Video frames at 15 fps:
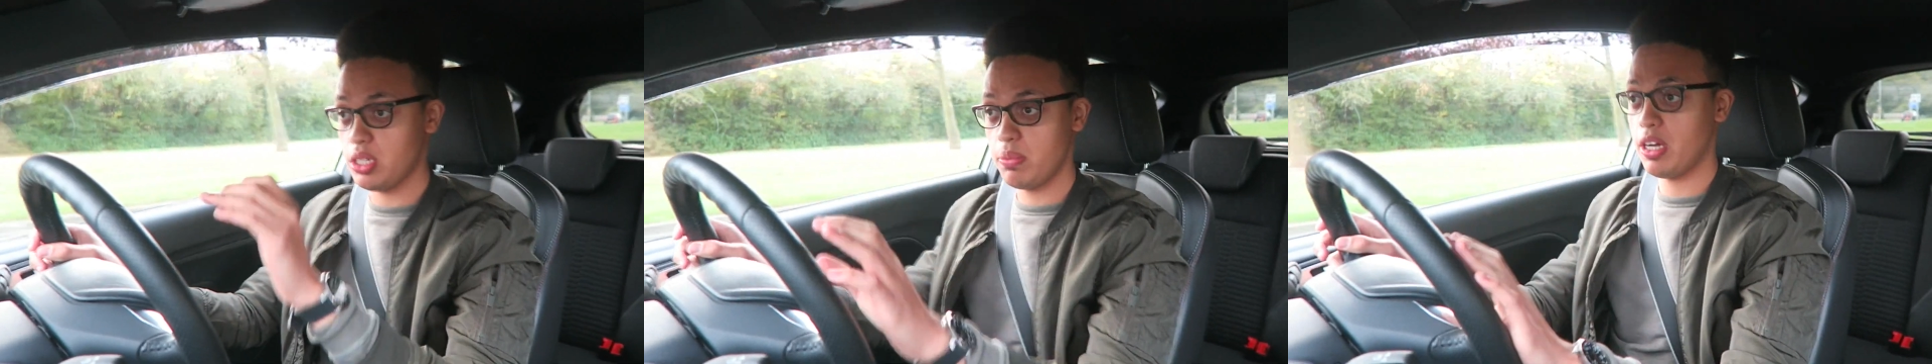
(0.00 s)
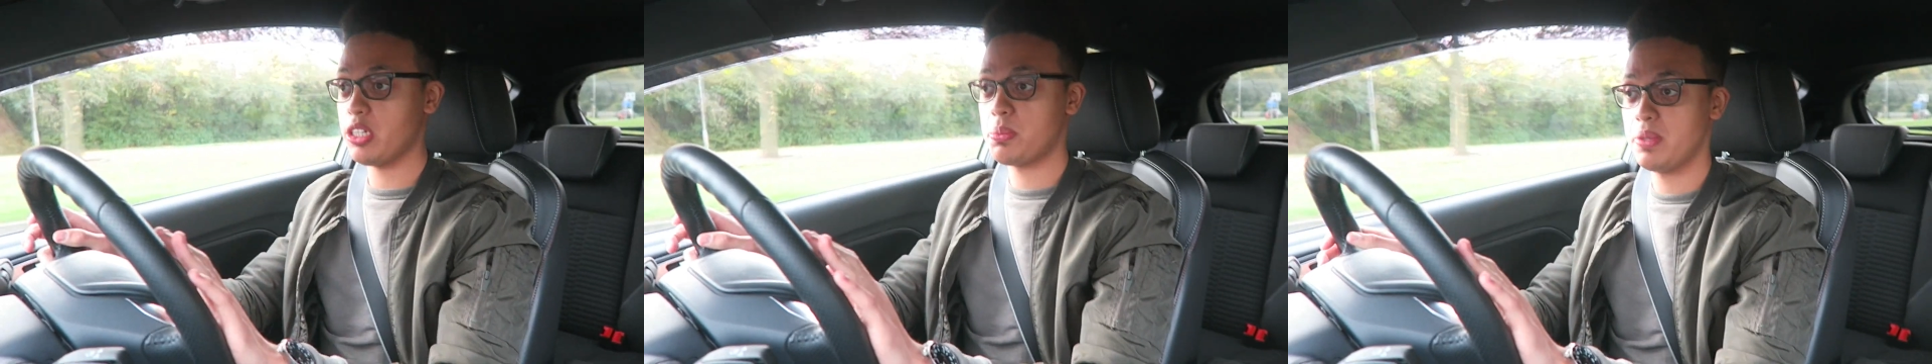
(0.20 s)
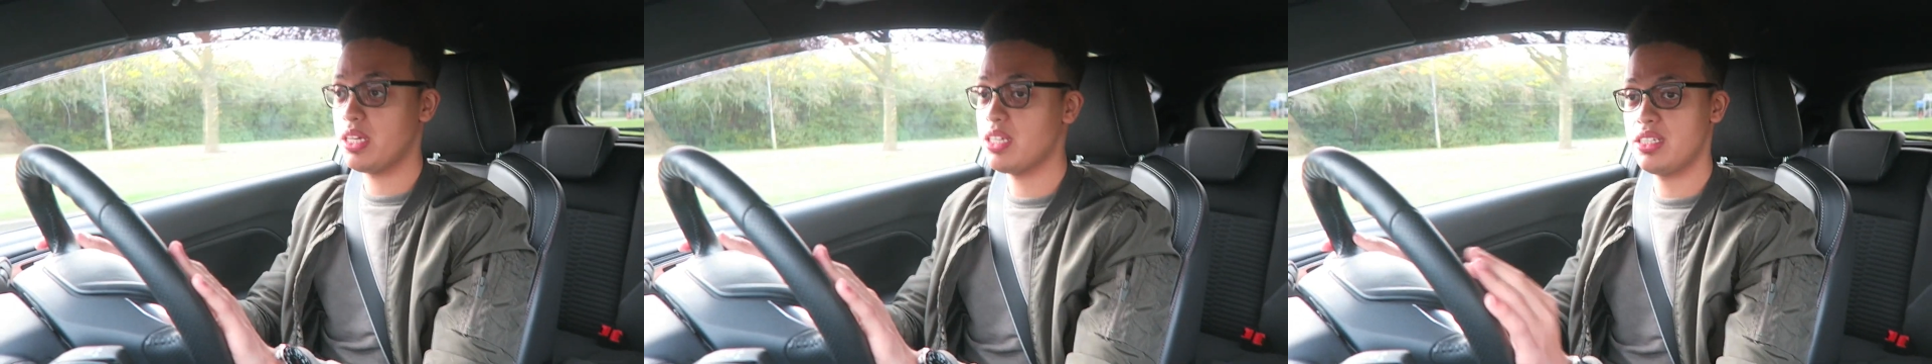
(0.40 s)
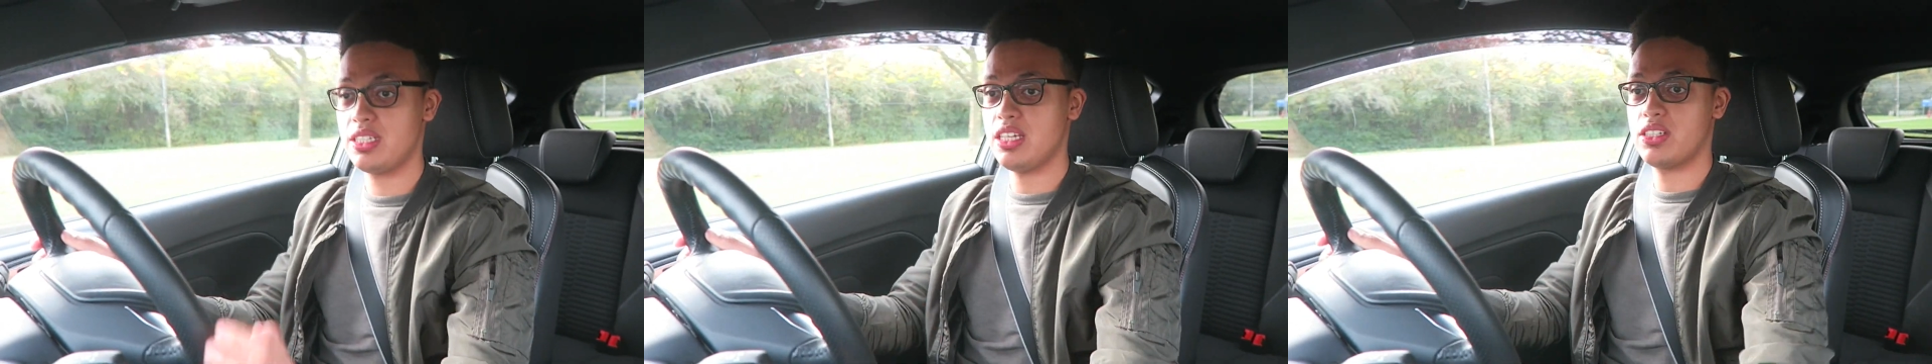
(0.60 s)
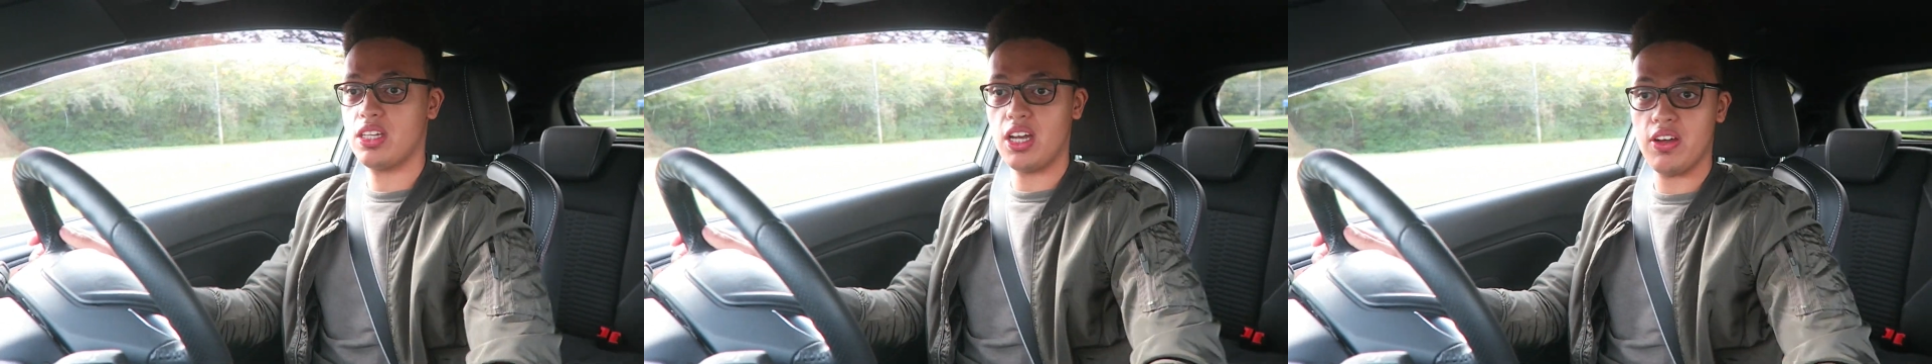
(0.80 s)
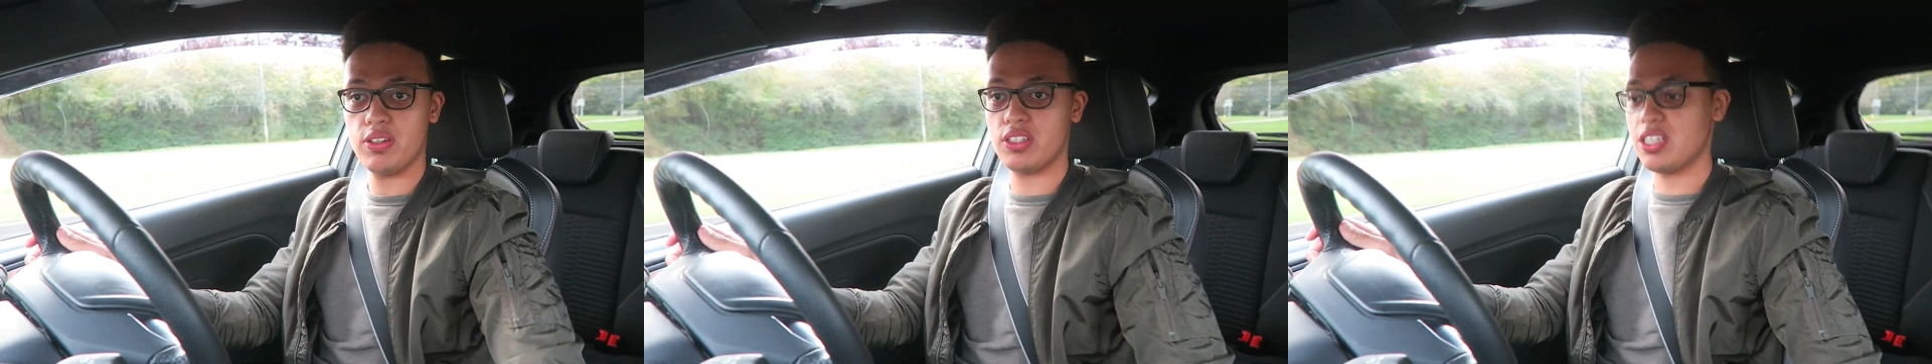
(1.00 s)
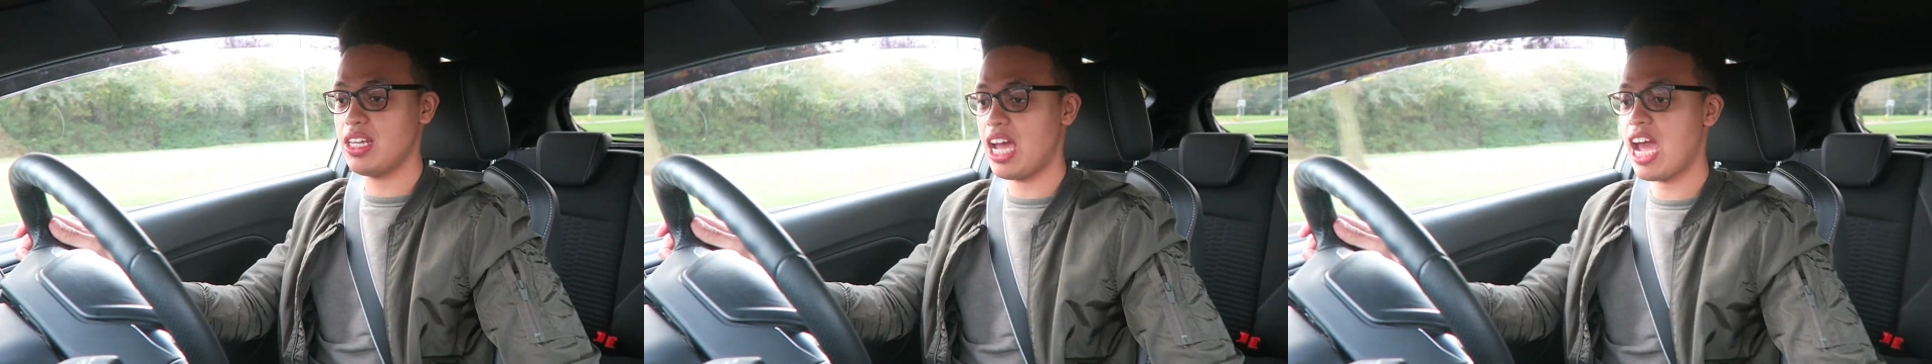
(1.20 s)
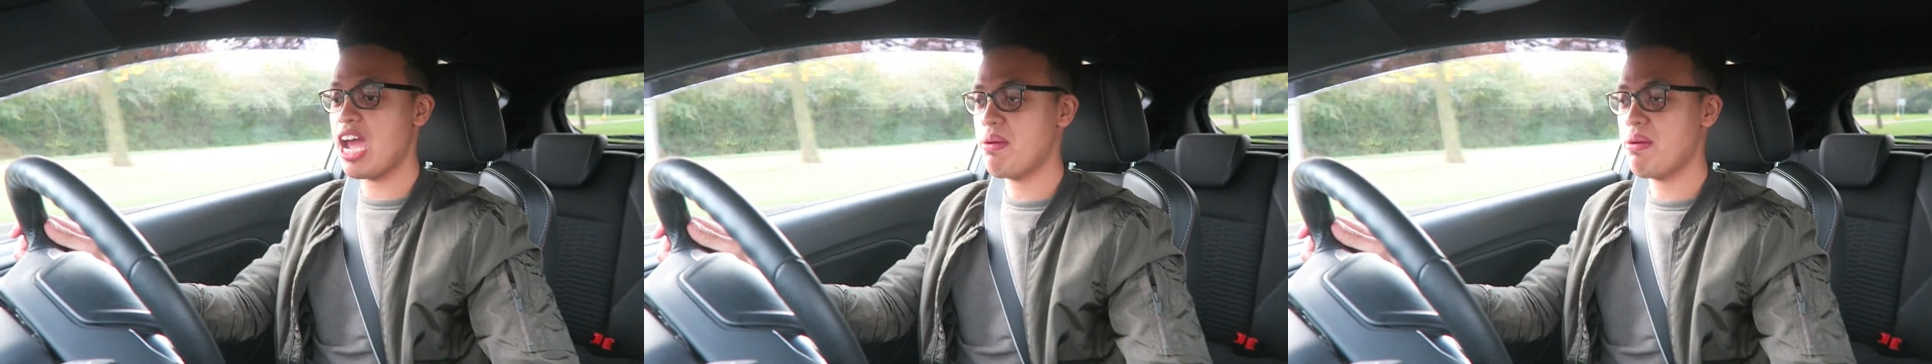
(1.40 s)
too much because this car is an